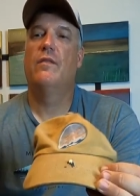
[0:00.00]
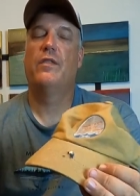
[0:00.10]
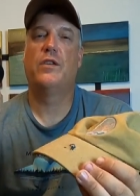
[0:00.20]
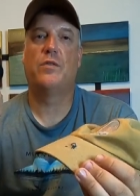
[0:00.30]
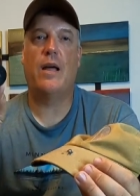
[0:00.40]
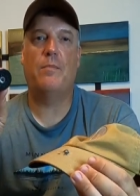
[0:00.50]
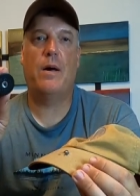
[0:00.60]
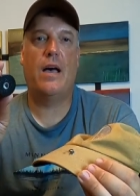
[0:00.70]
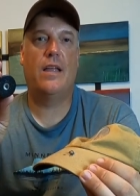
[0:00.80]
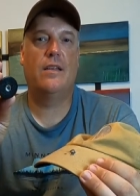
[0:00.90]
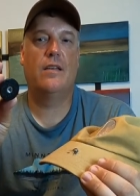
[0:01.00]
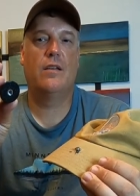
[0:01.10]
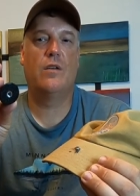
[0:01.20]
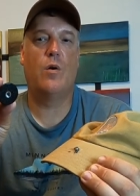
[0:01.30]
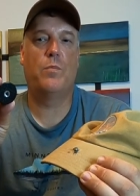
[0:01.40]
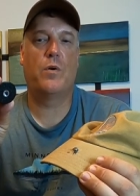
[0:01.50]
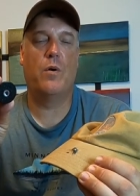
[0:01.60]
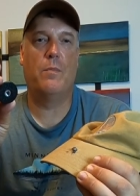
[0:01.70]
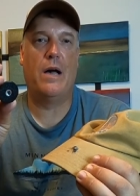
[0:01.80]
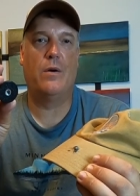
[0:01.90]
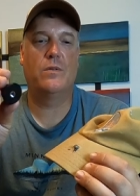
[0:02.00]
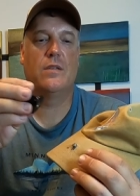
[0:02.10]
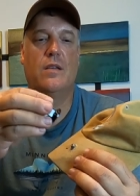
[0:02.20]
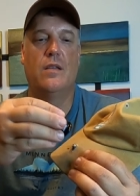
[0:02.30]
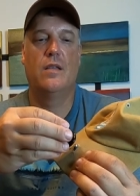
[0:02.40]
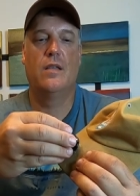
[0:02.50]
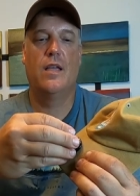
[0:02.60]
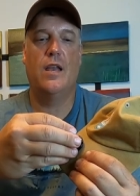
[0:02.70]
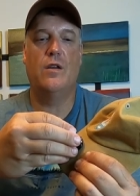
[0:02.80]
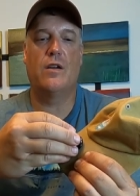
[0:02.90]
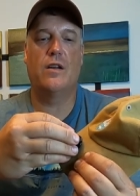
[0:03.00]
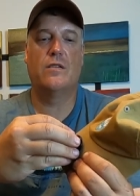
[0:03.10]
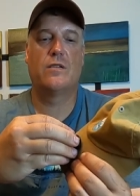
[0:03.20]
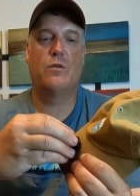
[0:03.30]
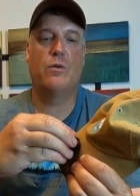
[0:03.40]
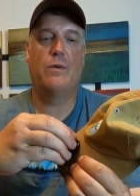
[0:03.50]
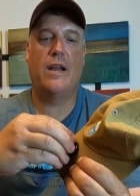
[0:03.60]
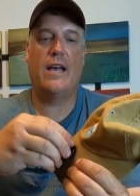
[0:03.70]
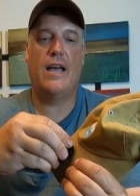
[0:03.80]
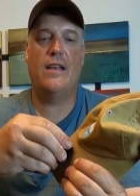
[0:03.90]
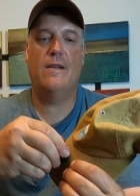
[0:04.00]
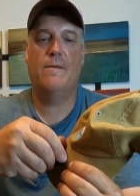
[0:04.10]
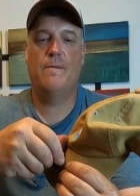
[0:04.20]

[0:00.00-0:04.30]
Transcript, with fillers: the tripod GoPro mount and you're gonna screw it right on